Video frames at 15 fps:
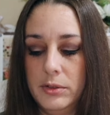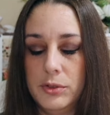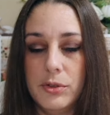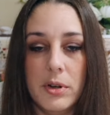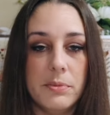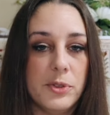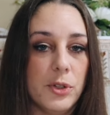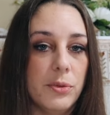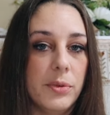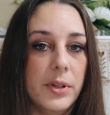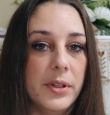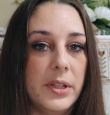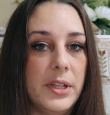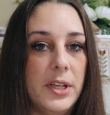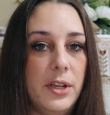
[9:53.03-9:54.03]
Drums are
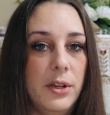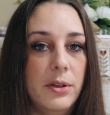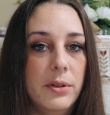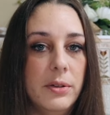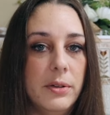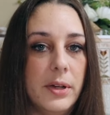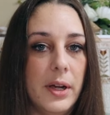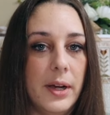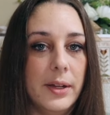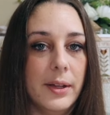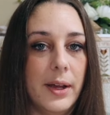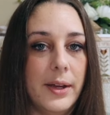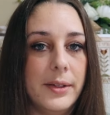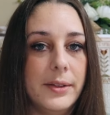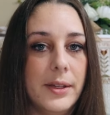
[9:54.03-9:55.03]
really cute. I
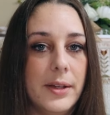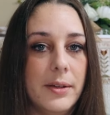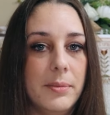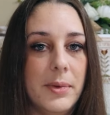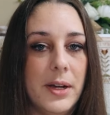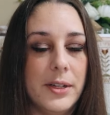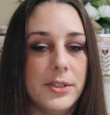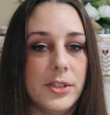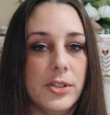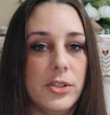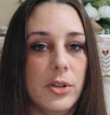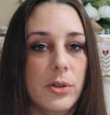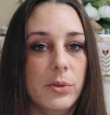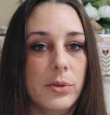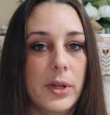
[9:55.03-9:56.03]
like them. I just
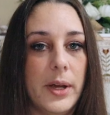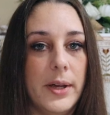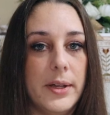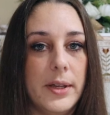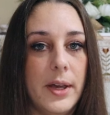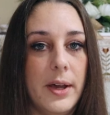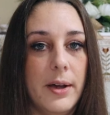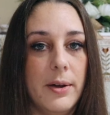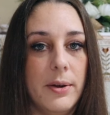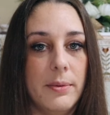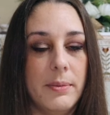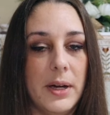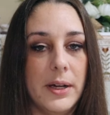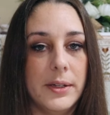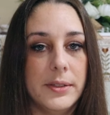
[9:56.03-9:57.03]
don't like how
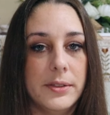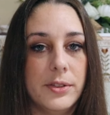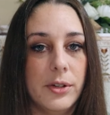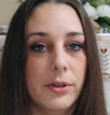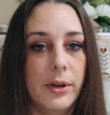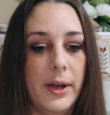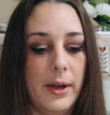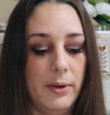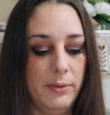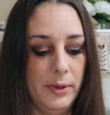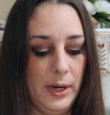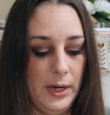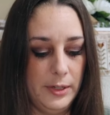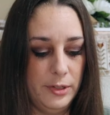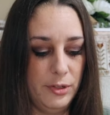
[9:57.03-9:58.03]
mine turn out when
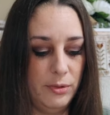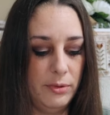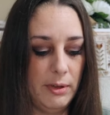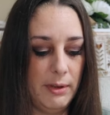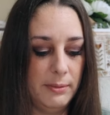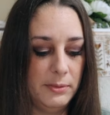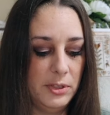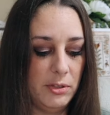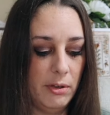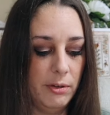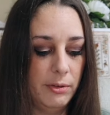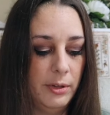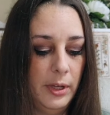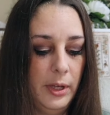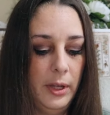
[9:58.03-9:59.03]
I do them. So
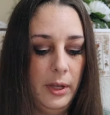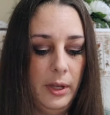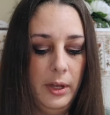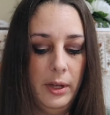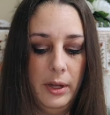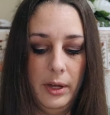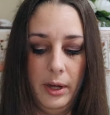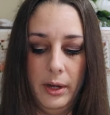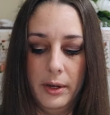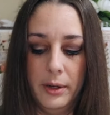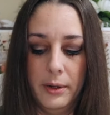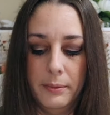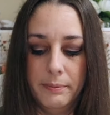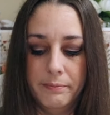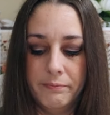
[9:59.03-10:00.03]
I